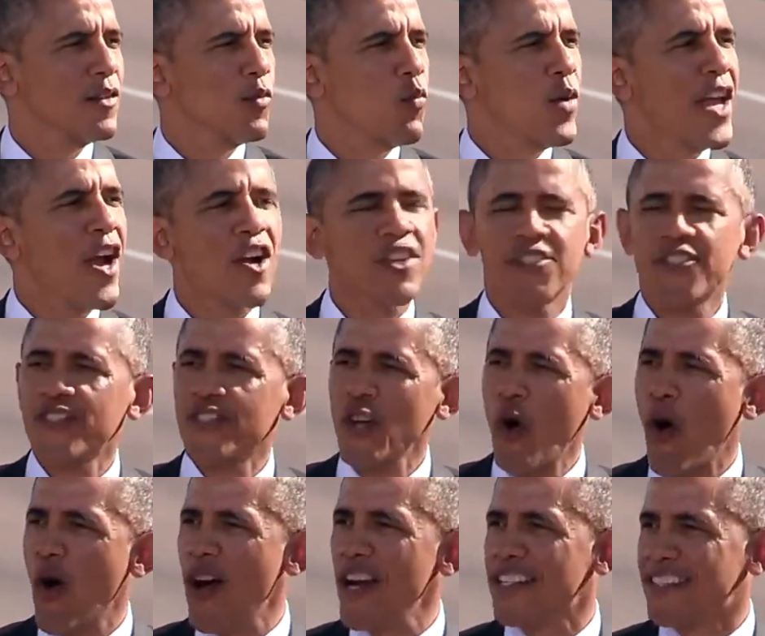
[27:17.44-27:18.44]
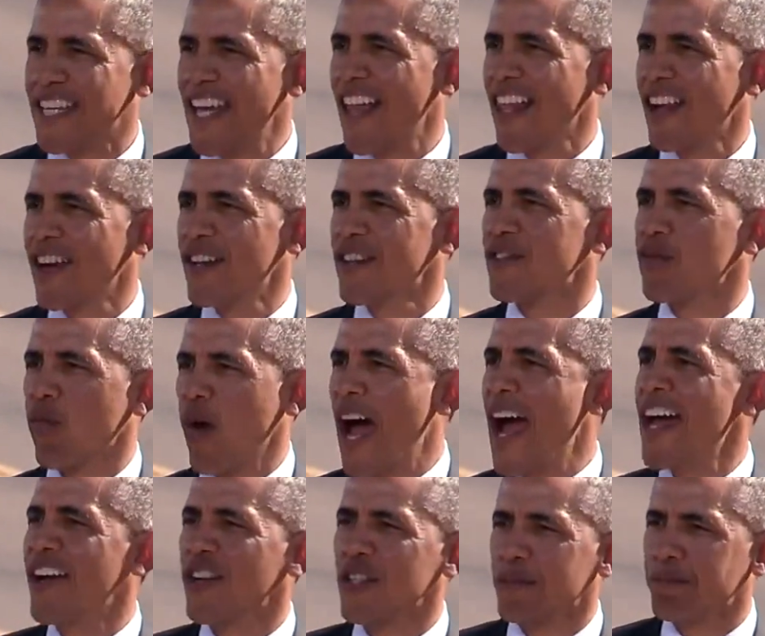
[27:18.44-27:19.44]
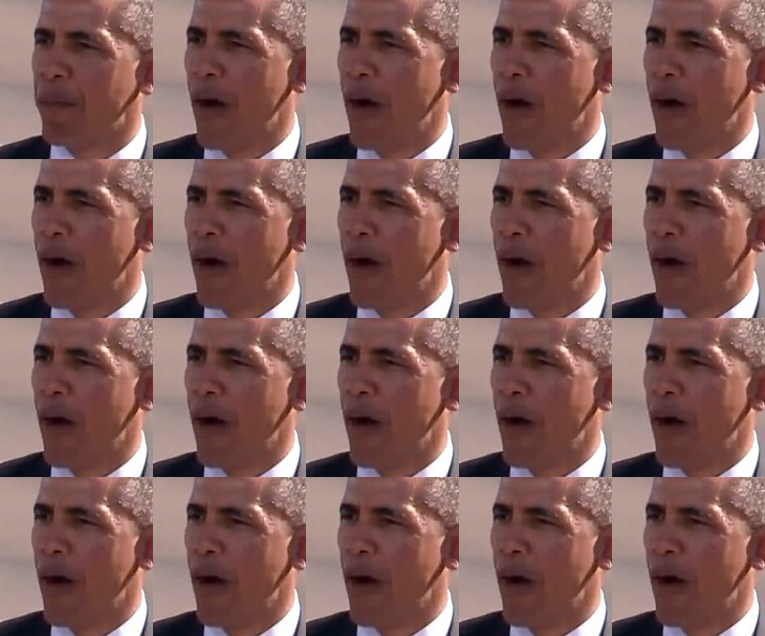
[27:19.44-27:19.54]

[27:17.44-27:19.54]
We are storytellers, writers,